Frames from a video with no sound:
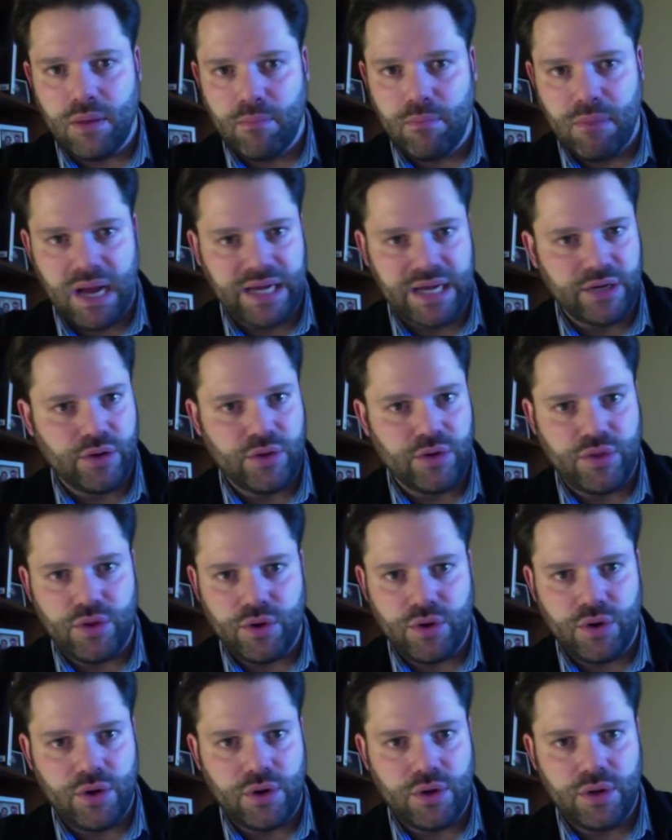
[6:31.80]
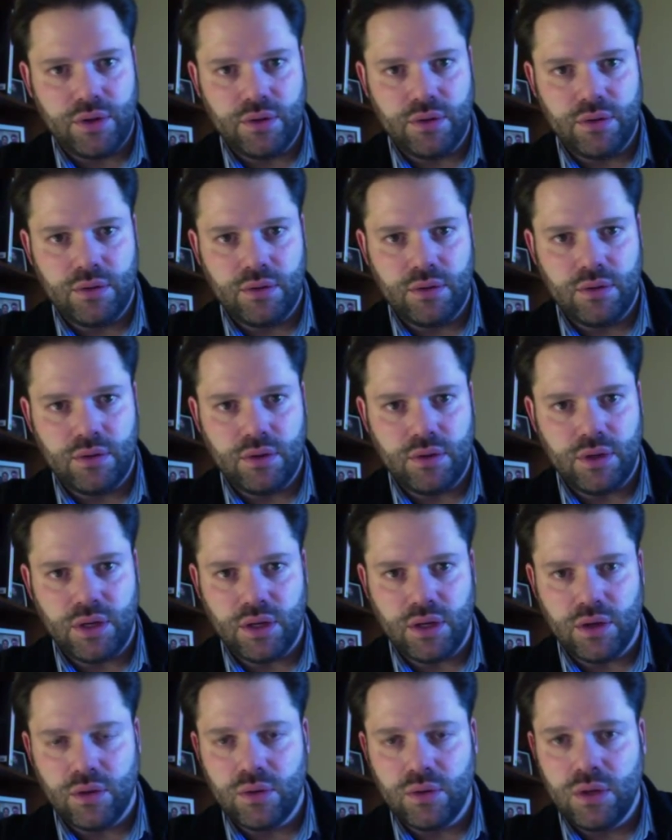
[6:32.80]
minor third,
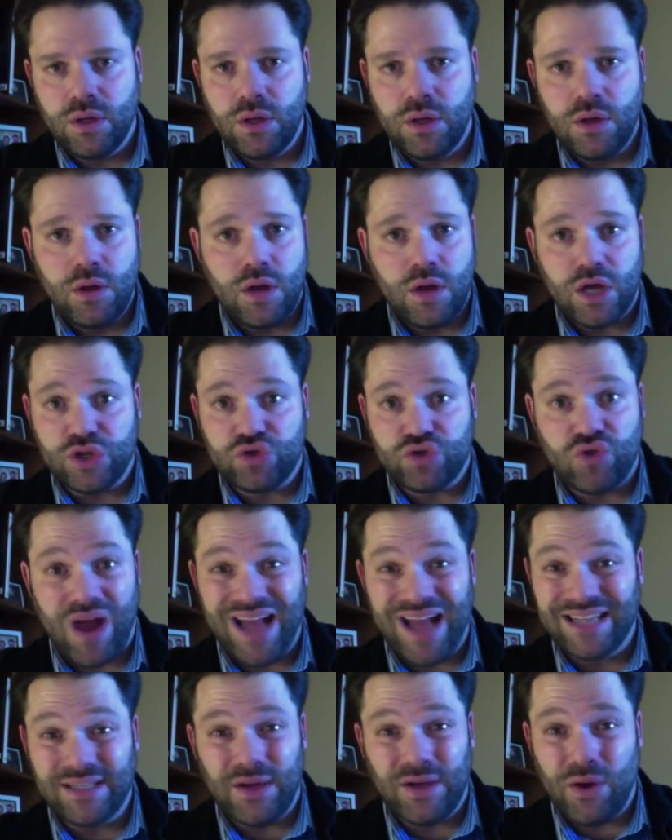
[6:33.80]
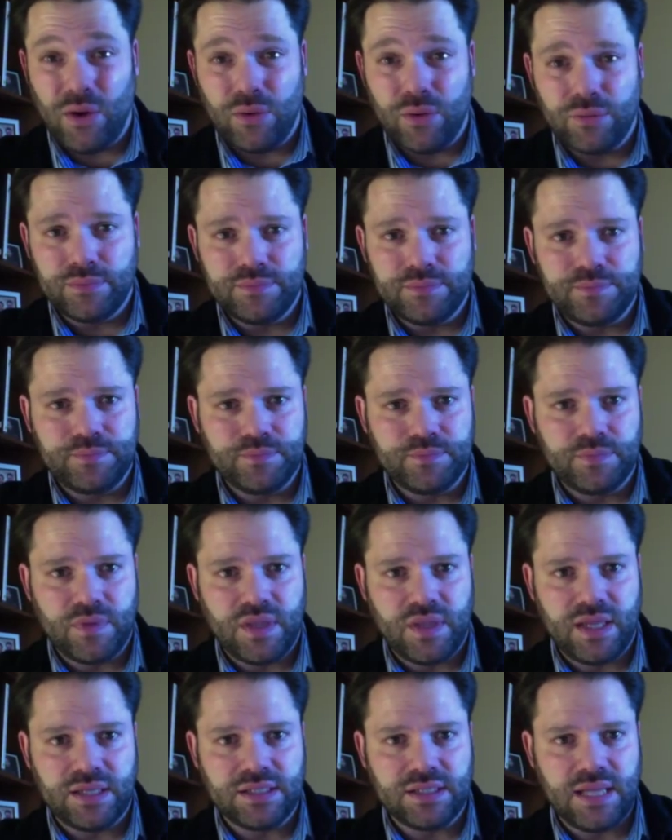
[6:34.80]
you know, a tritone,
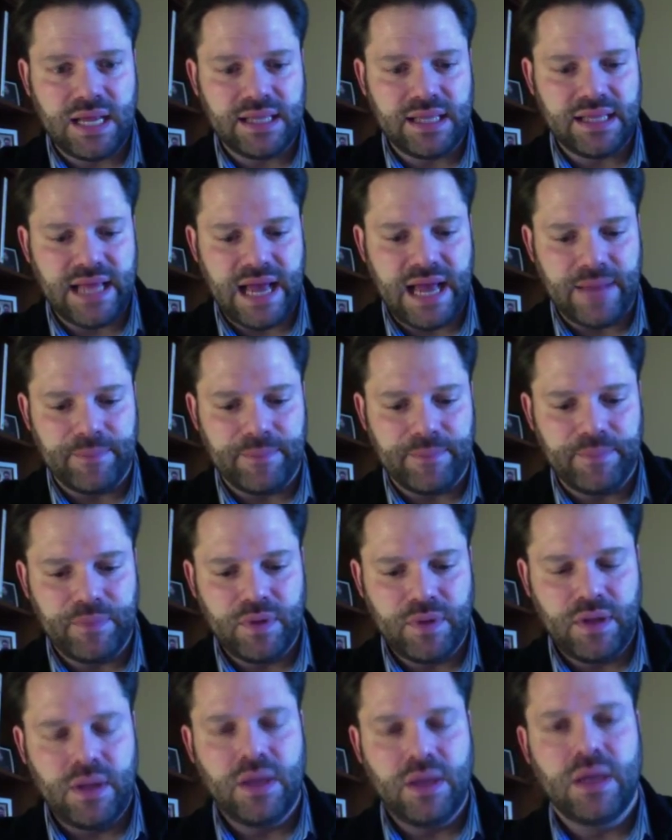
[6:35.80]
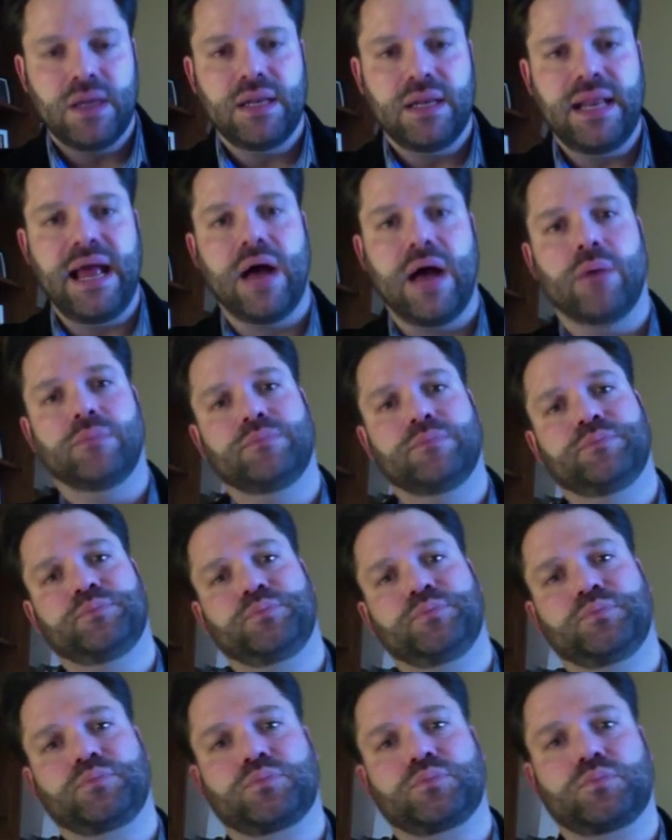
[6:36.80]
things like that. Now,
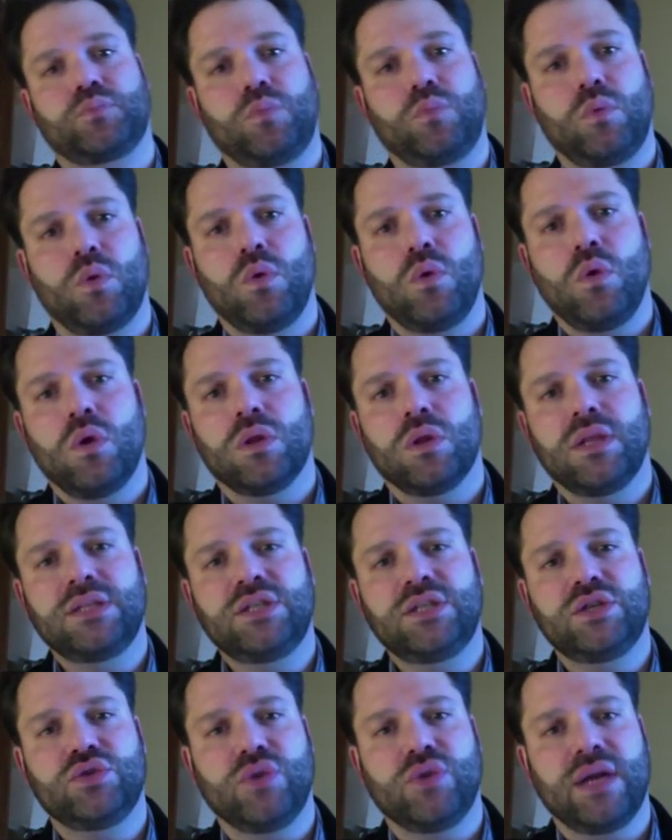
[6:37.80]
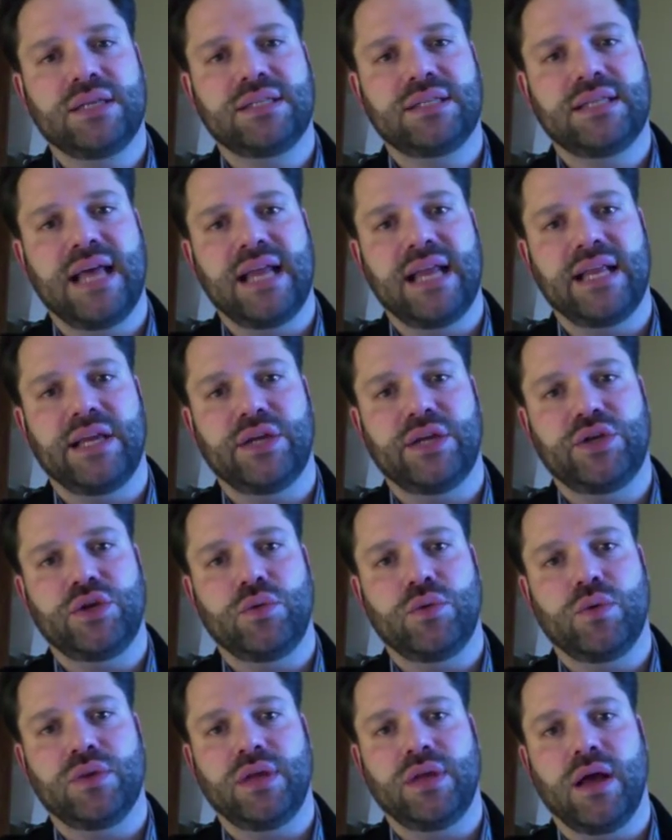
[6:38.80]
let's address that issue
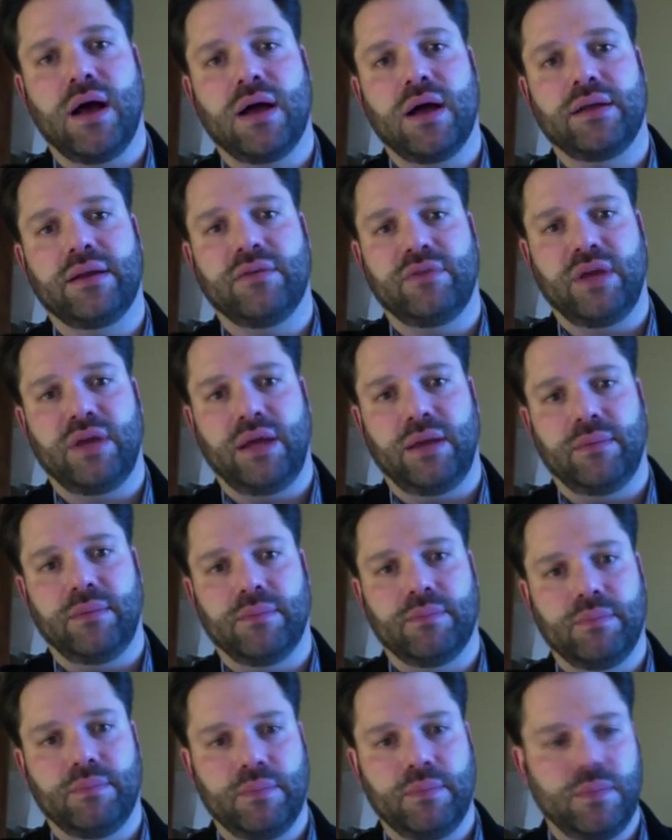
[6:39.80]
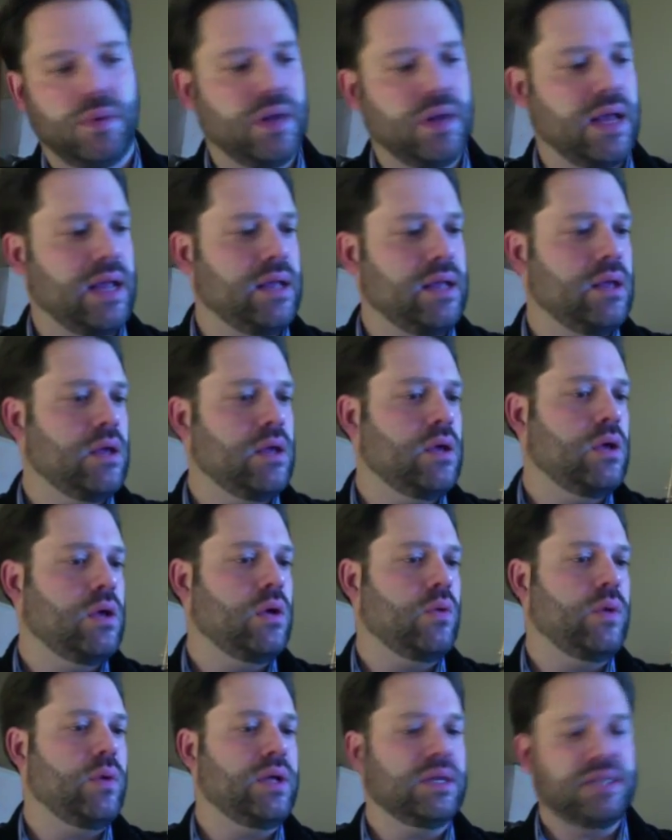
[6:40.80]
with the octave key. Okay,
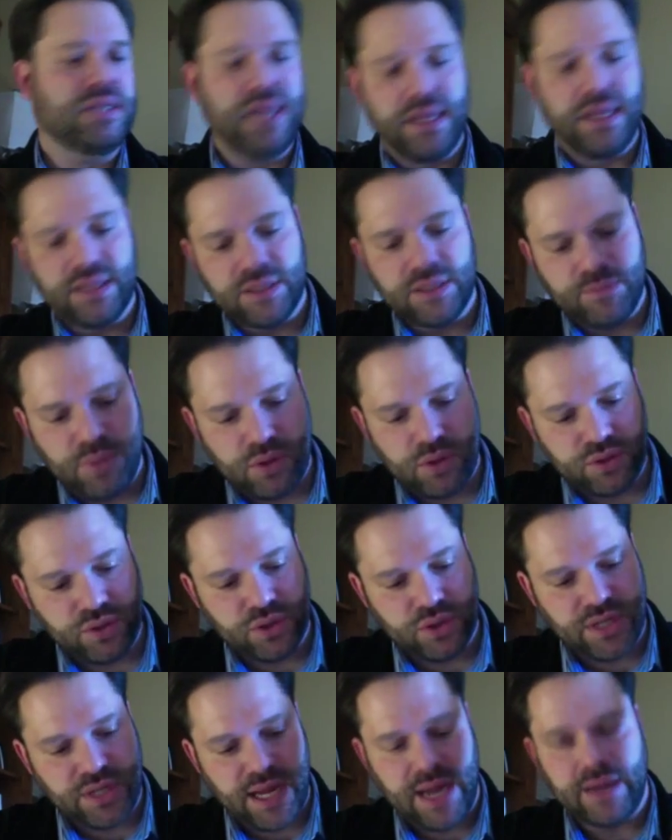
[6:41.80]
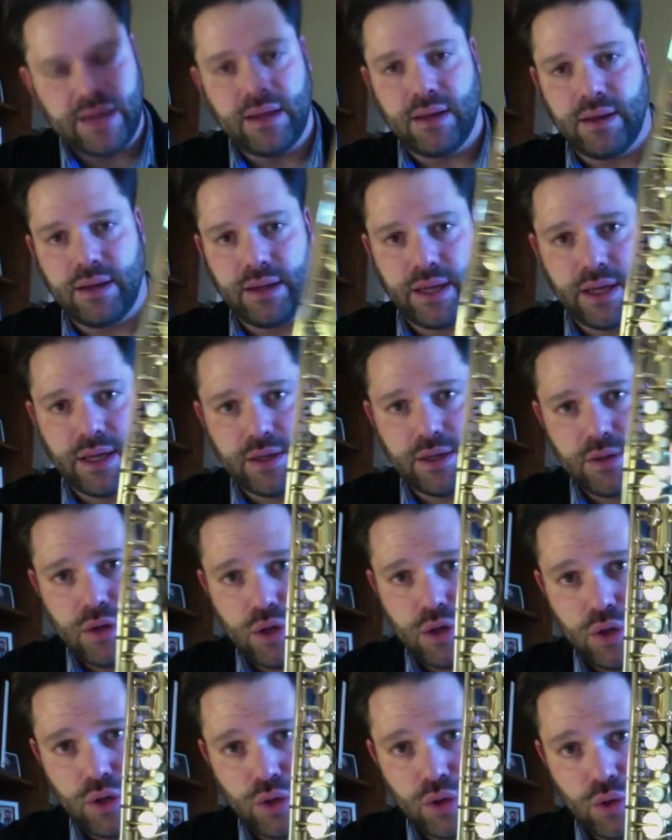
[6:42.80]
we can take this poster tack, again,
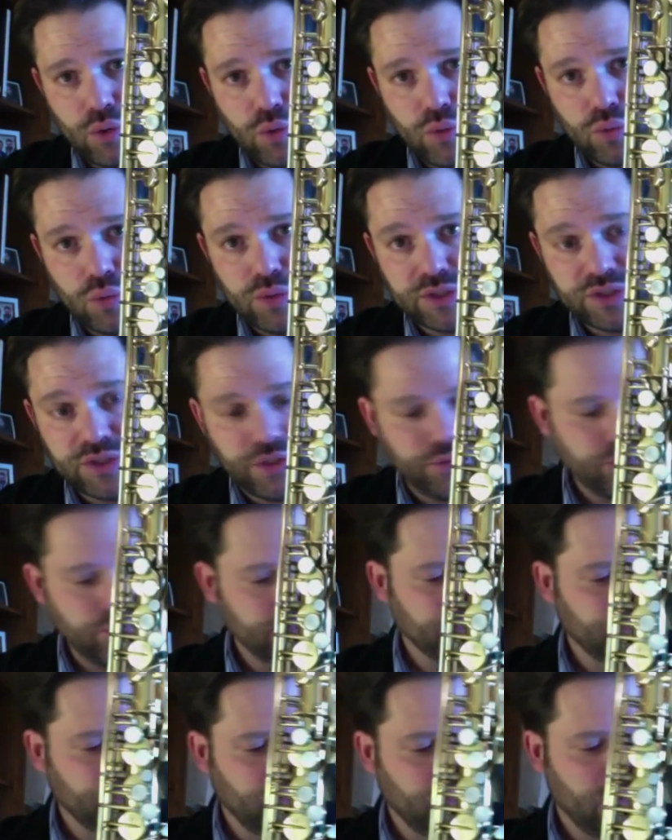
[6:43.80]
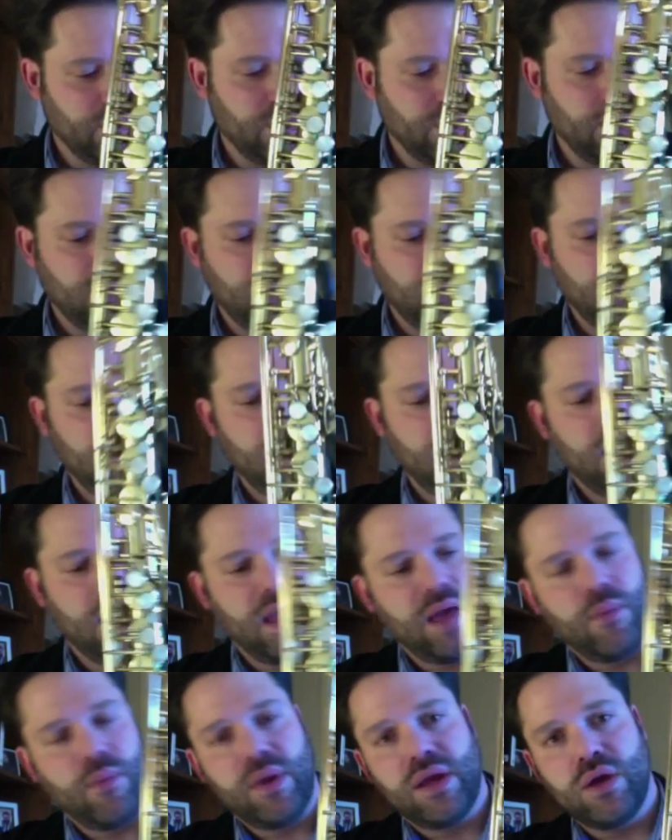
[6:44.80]
no residue,
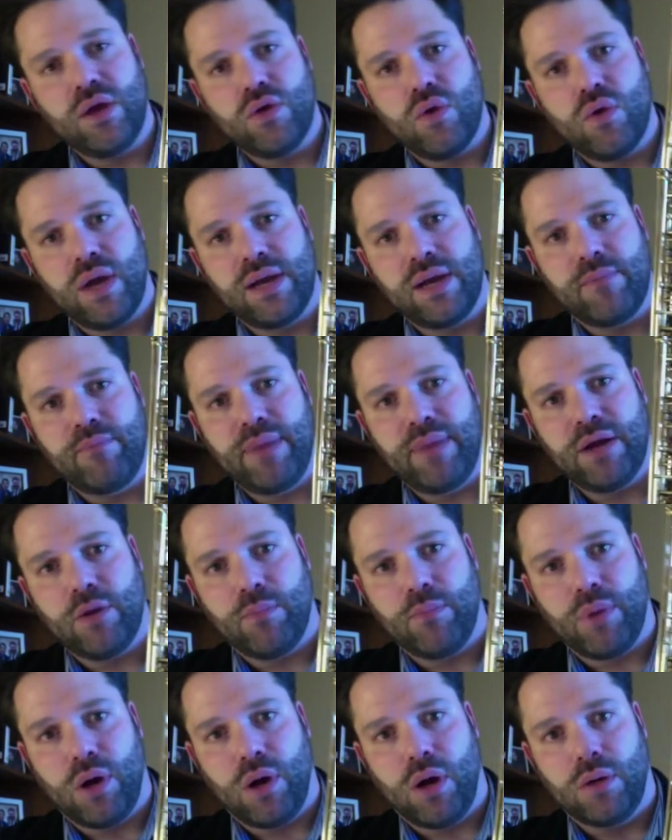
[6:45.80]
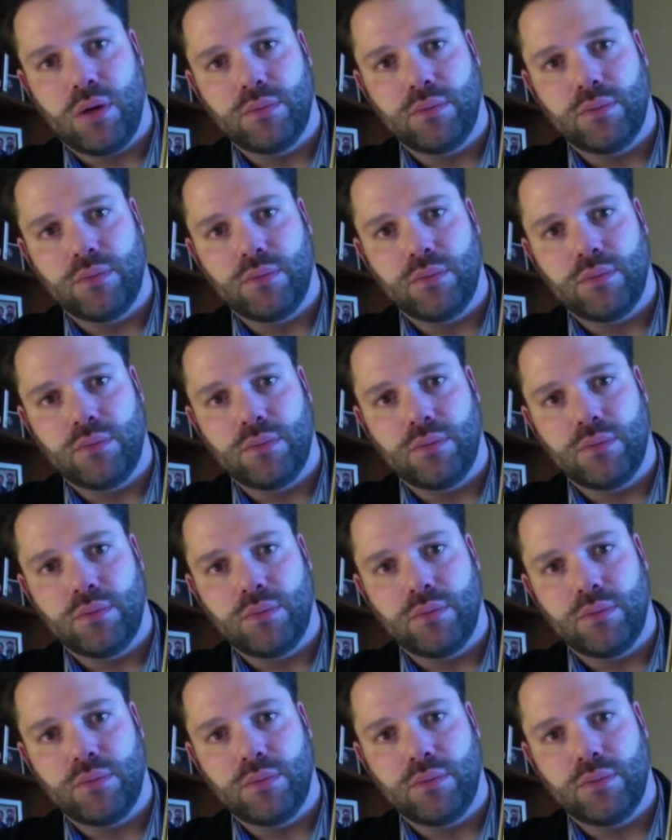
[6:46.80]
and we can create a bigger ball.